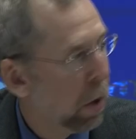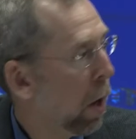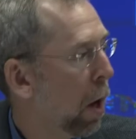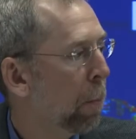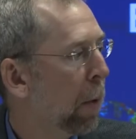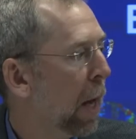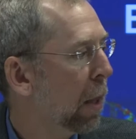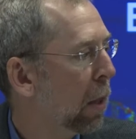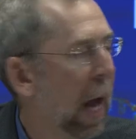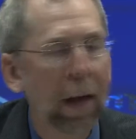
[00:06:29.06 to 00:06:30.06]
Um,
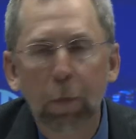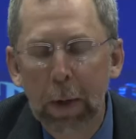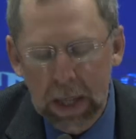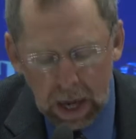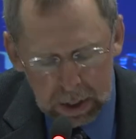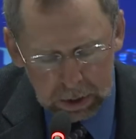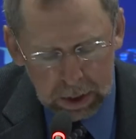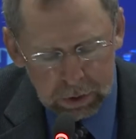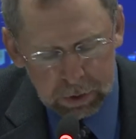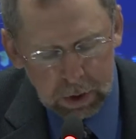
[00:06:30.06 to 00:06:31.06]
and last but not
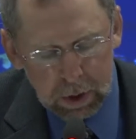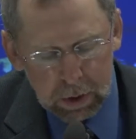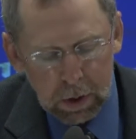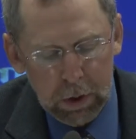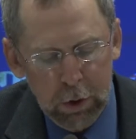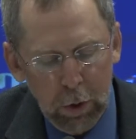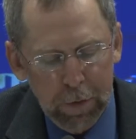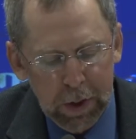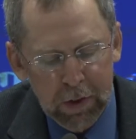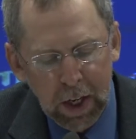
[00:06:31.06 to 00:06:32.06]
least, uh, a
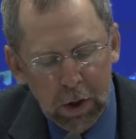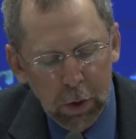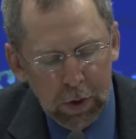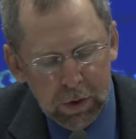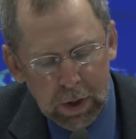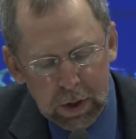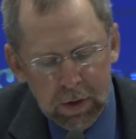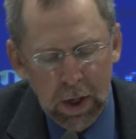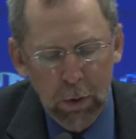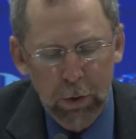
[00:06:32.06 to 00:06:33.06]
terrific St. Louisan and
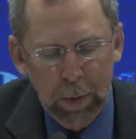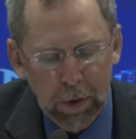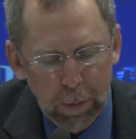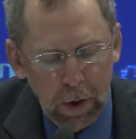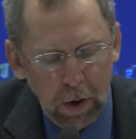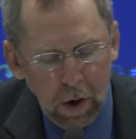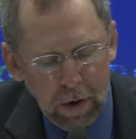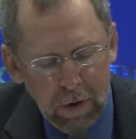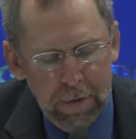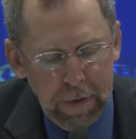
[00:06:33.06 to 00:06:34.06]
St. Louis baseball
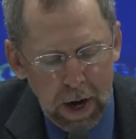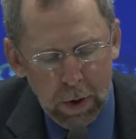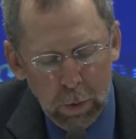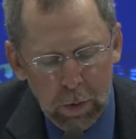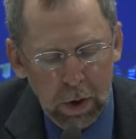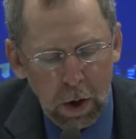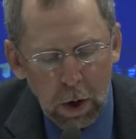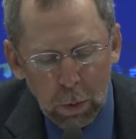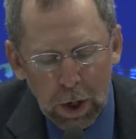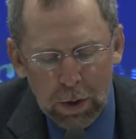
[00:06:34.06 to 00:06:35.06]
Cardinal fan,
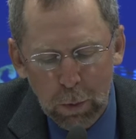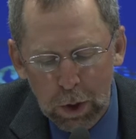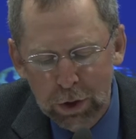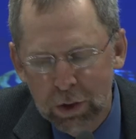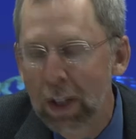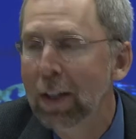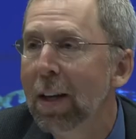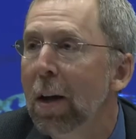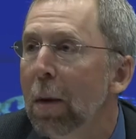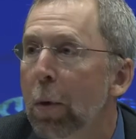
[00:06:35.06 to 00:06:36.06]
Rick Wilson,
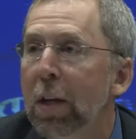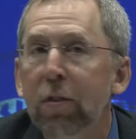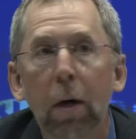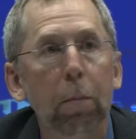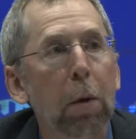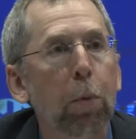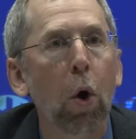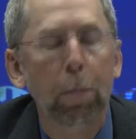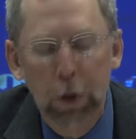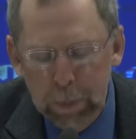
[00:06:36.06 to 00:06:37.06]
brings the
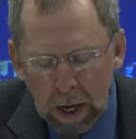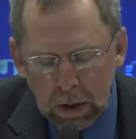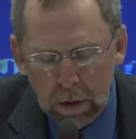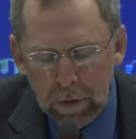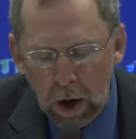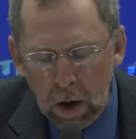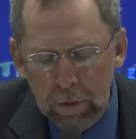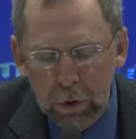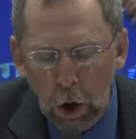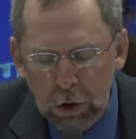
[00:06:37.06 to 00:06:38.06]
important perspective
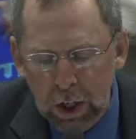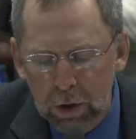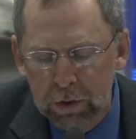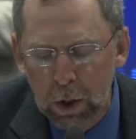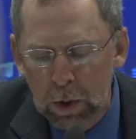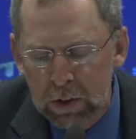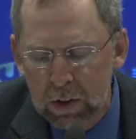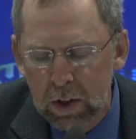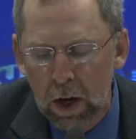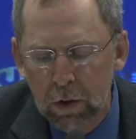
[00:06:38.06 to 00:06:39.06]
of large-scale
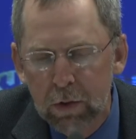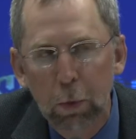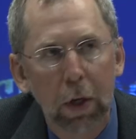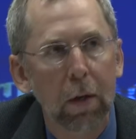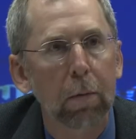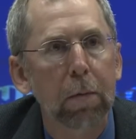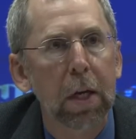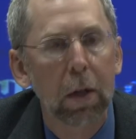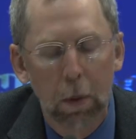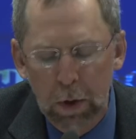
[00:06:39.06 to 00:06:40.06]
sequencing centers, really
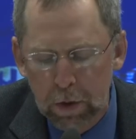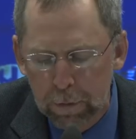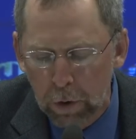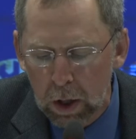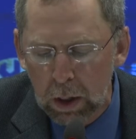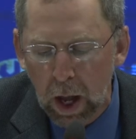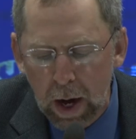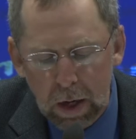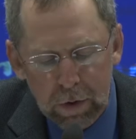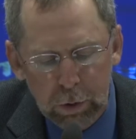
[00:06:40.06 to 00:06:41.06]
dealing with the front
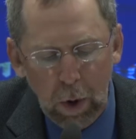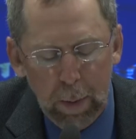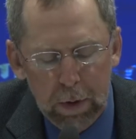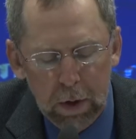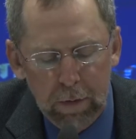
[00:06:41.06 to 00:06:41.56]
line of this rapid